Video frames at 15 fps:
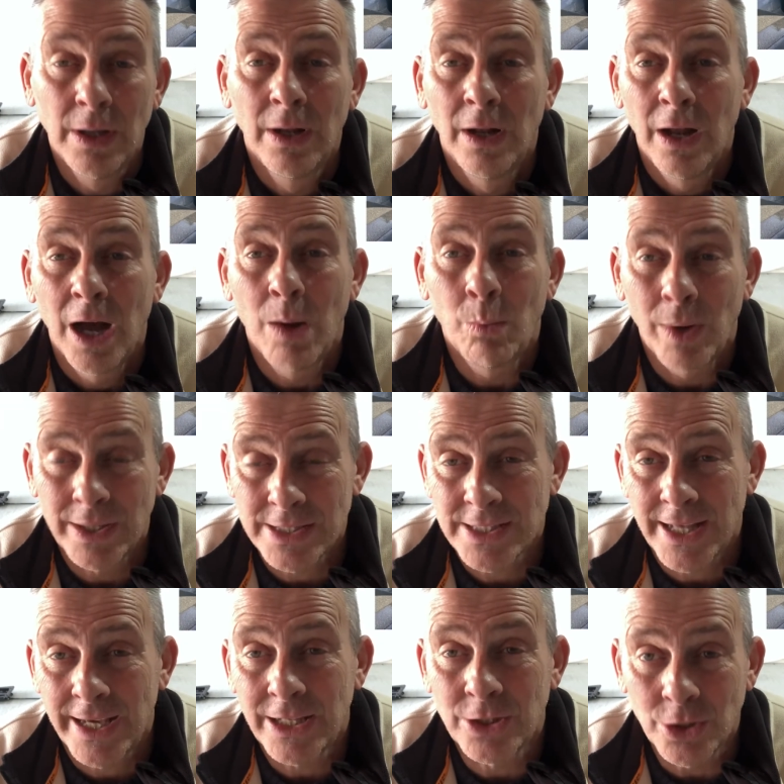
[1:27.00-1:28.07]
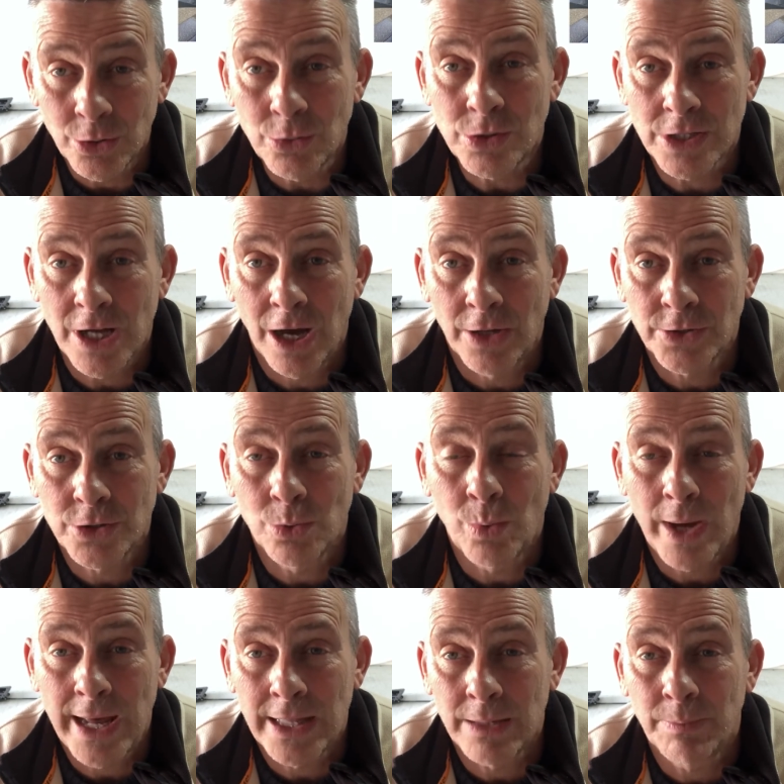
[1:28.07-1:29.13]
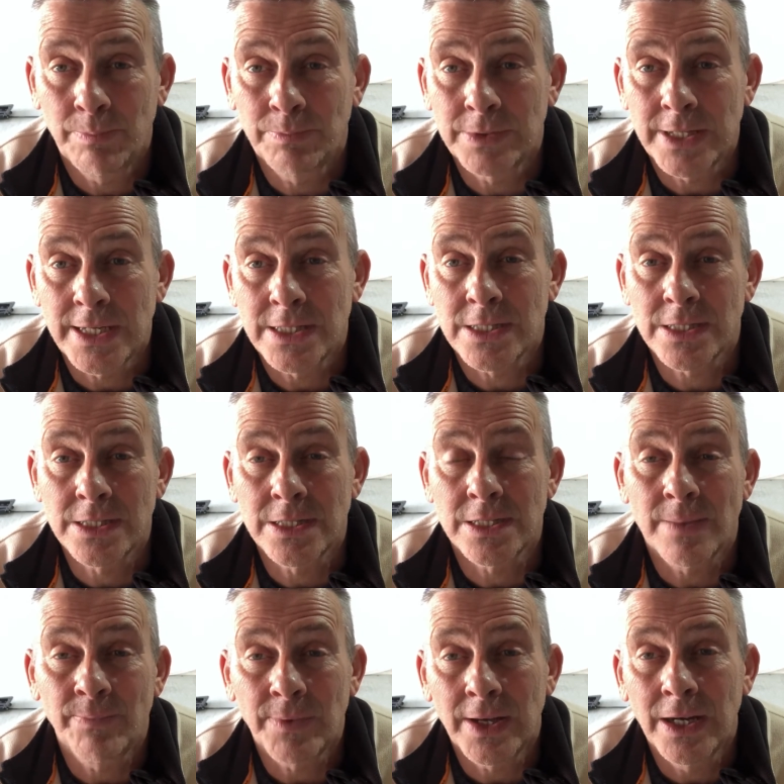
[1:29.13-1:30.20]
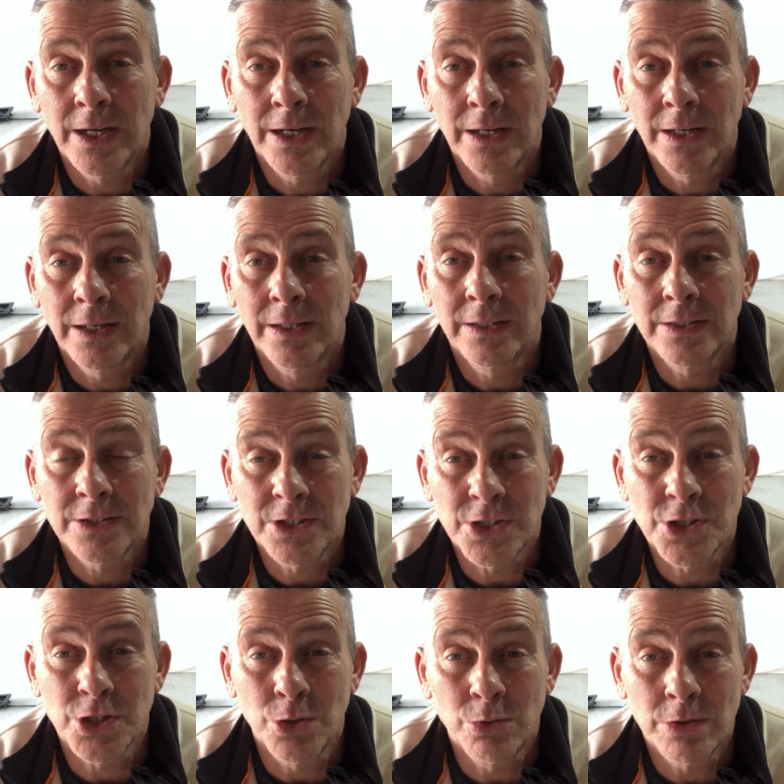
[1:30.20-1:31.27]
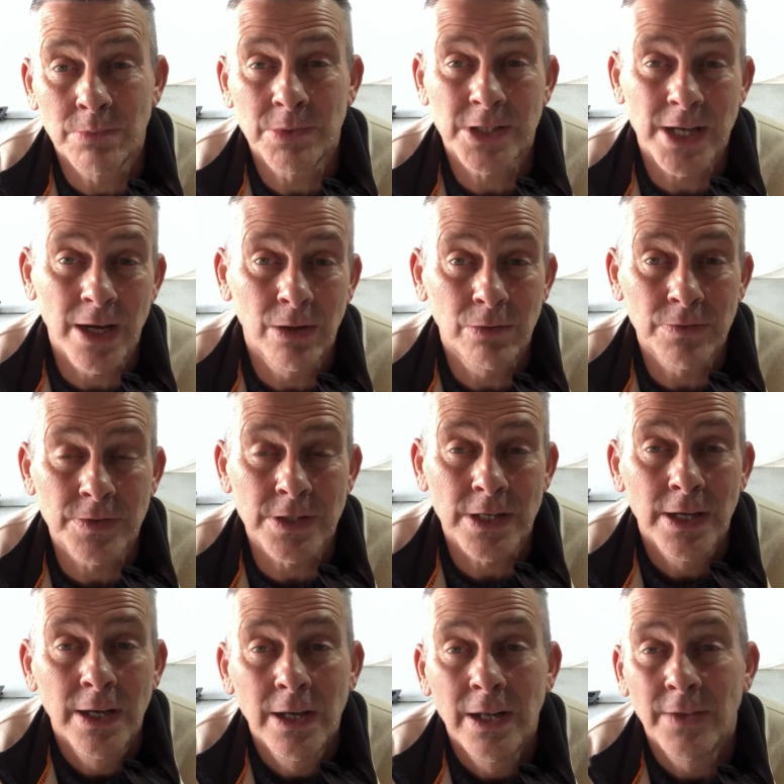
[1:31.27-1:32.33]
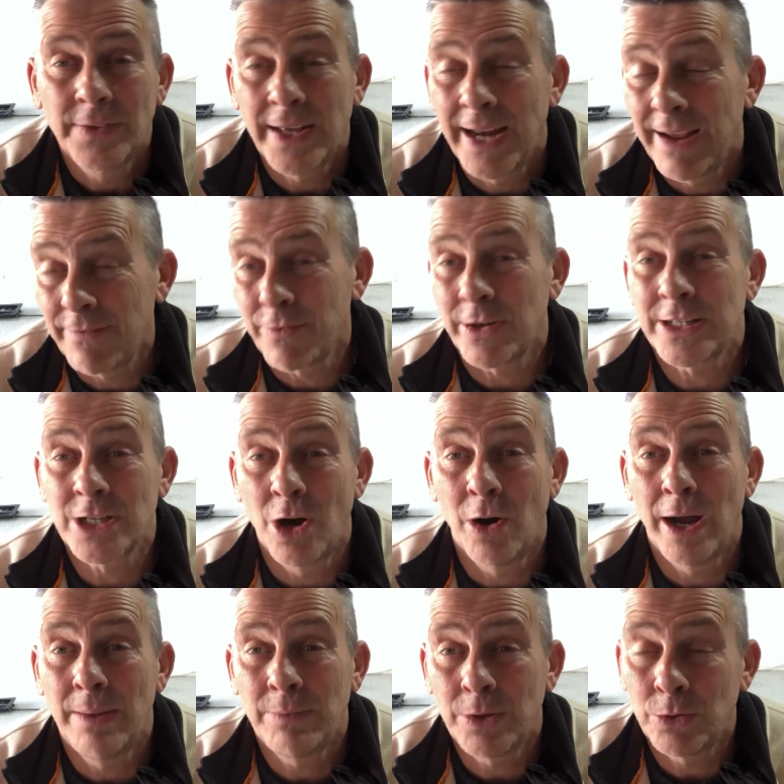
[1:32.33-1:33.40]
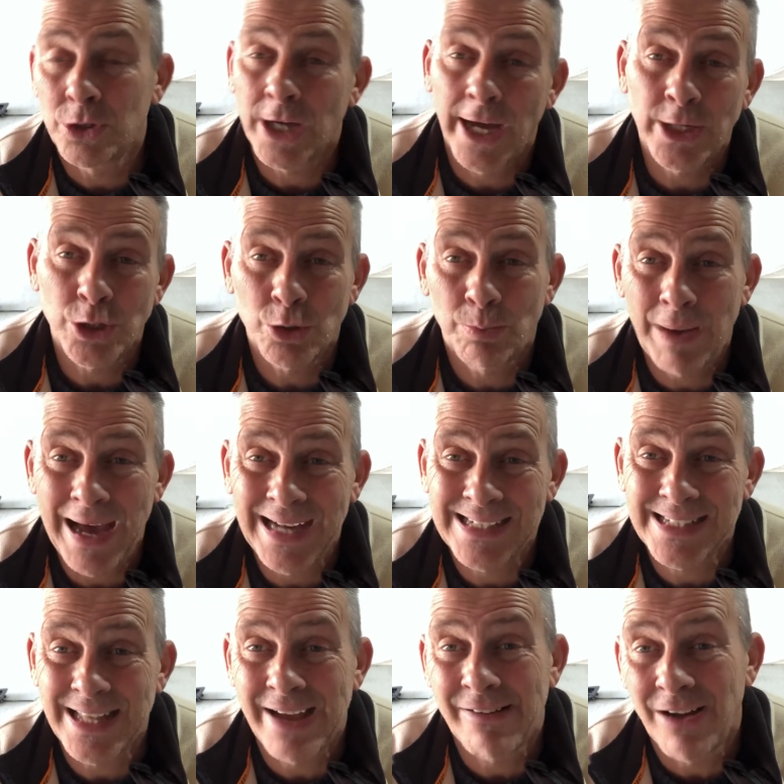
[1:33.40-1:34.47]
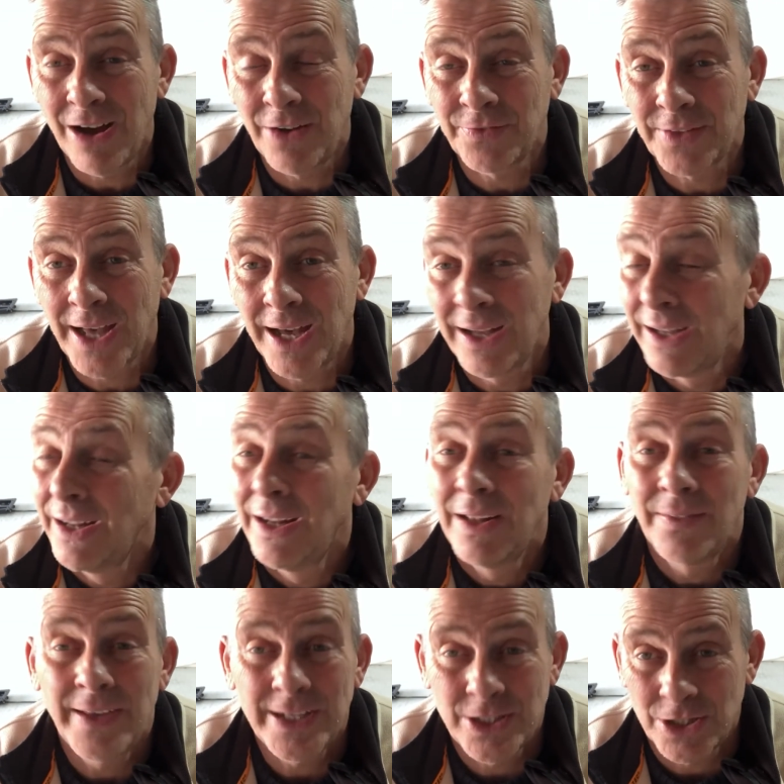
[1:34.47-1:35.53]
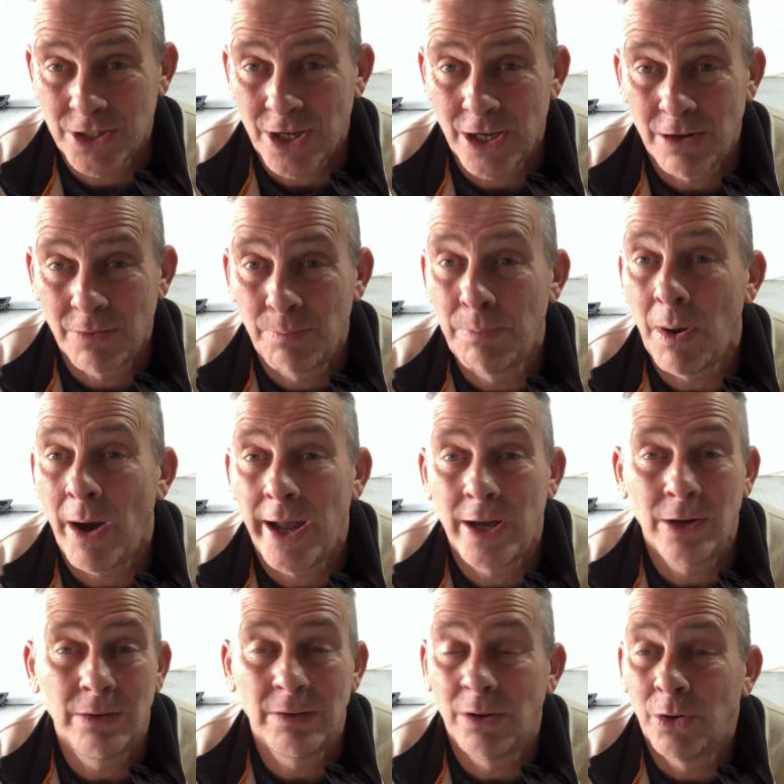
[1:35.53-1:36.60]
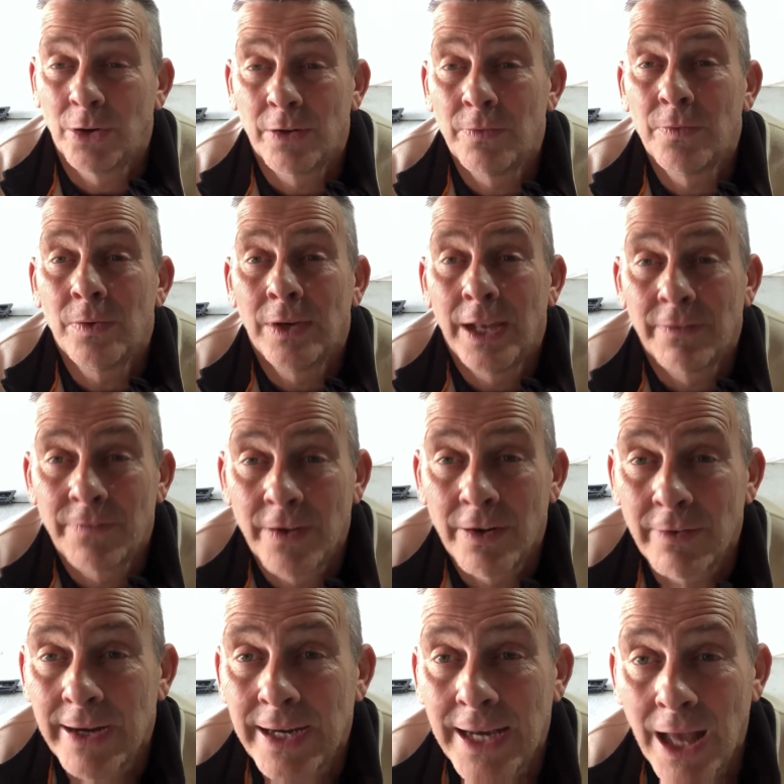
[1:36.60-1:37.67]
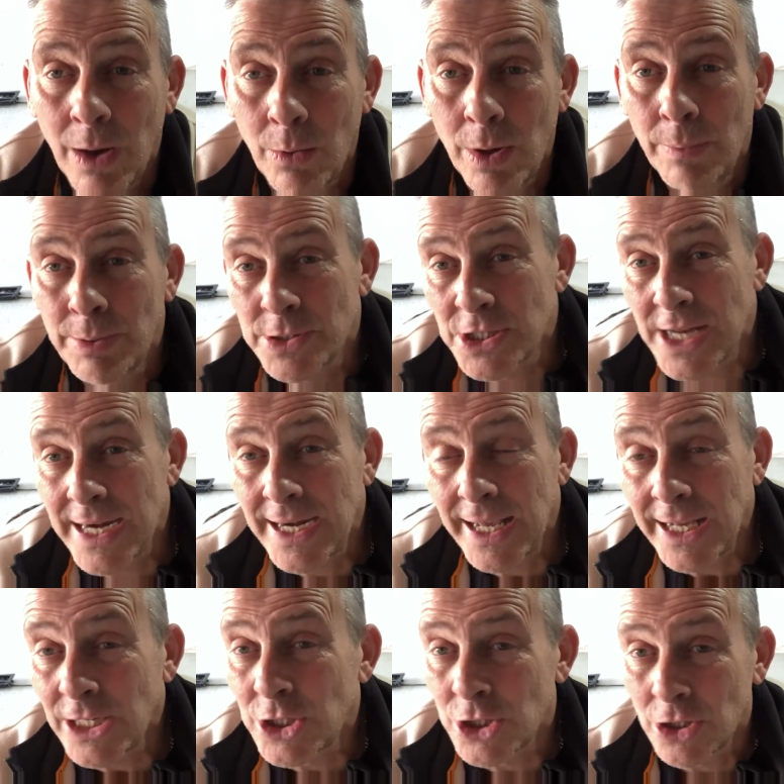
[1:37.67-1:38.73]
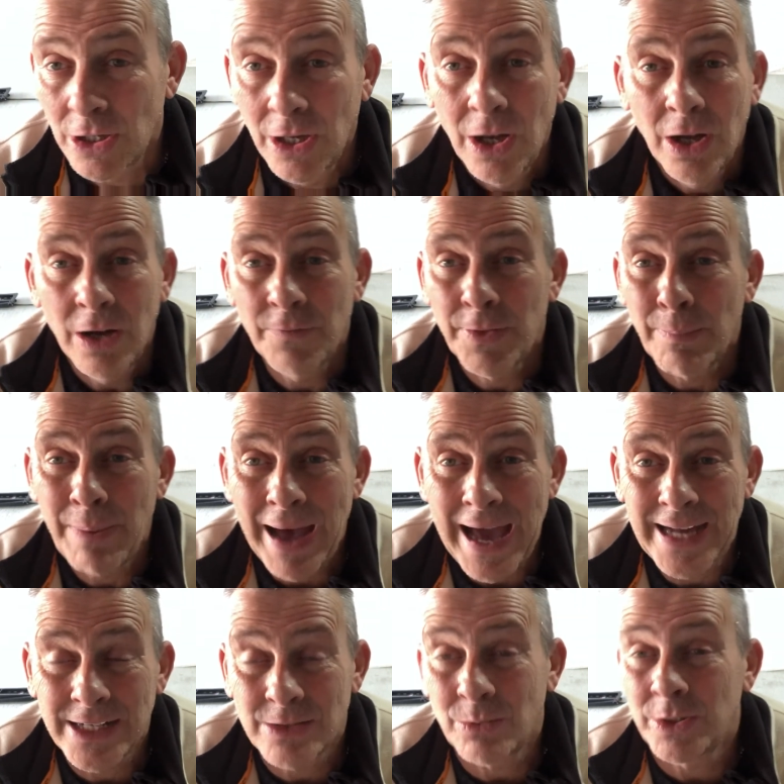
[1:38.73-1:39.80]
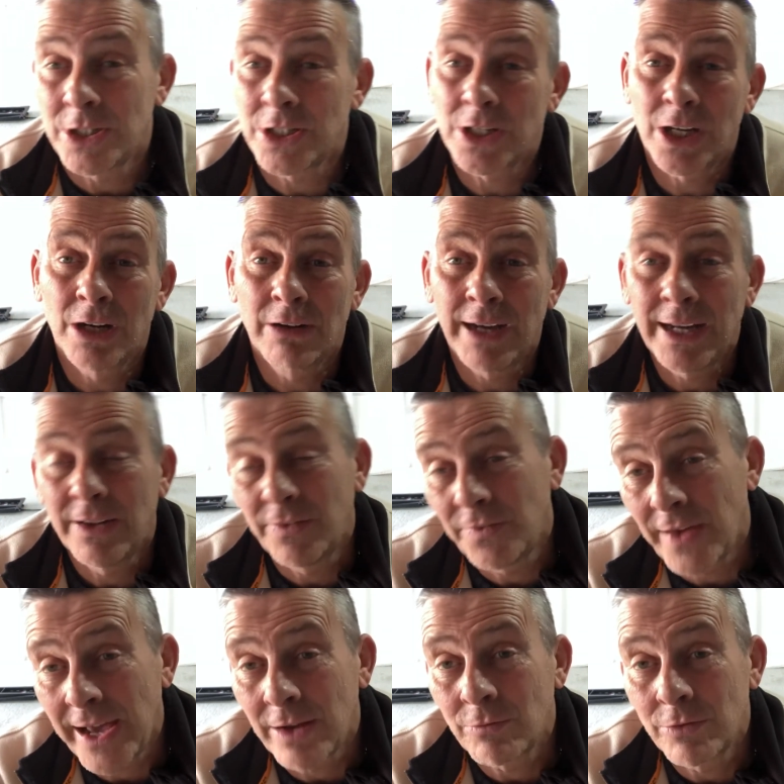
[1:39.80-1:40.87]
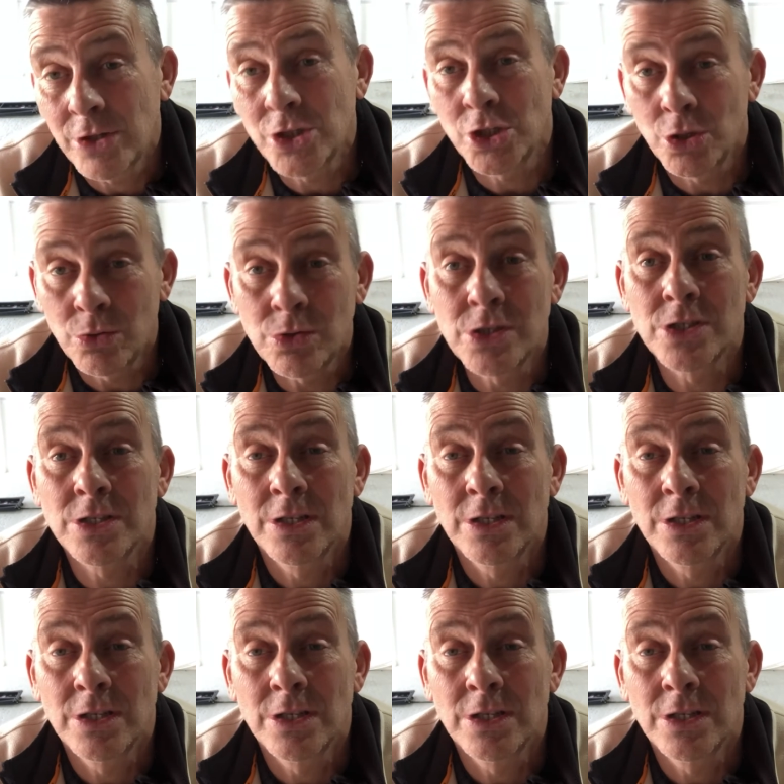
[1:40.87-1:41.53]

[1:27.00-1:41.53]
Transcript: And once they do start to wear the discs to suit themselves, then every time you change your pads thereafter, they're just going to bite on a very lower percentage of the pad, which is going to in effect reduce